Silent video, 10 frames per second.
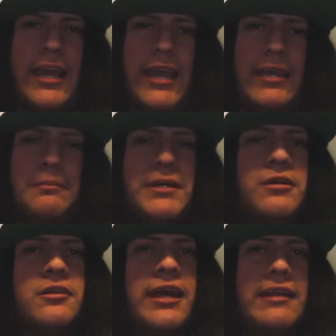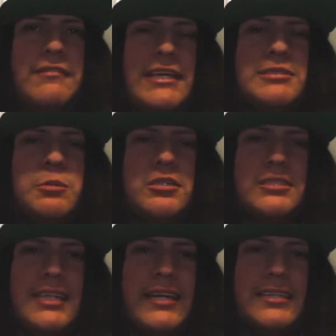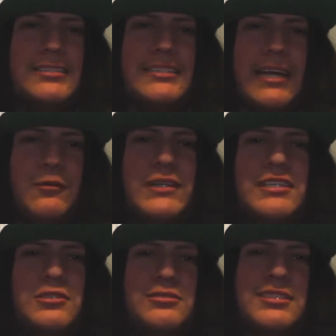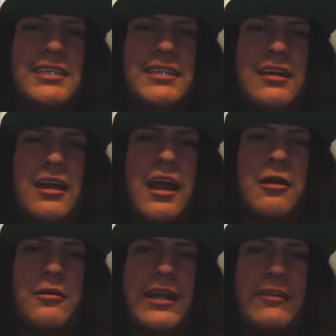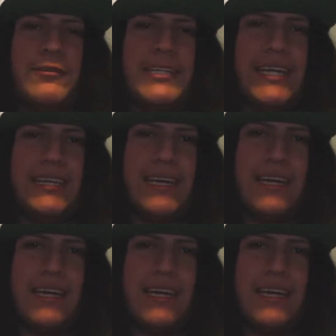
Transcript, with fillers: and build advanced prosthetics that we use in our everyday